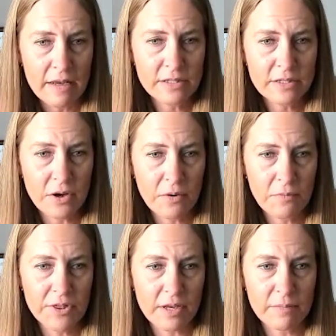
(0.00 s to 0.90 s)
So
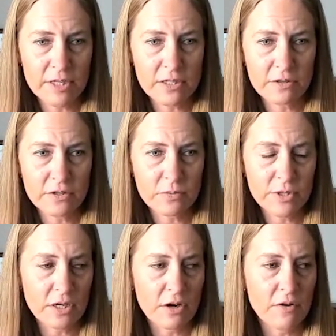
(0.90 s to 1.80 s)
with the commissioner
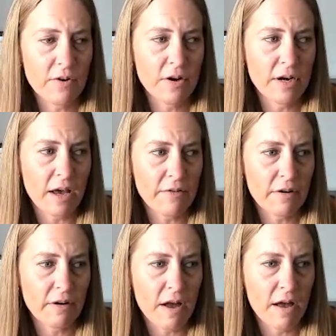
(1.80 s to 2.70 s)
switching over and
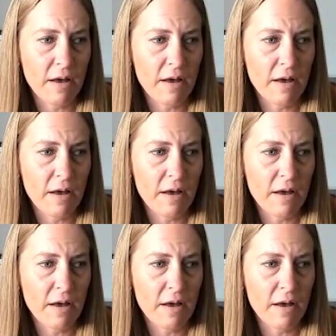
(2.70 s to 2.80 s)
other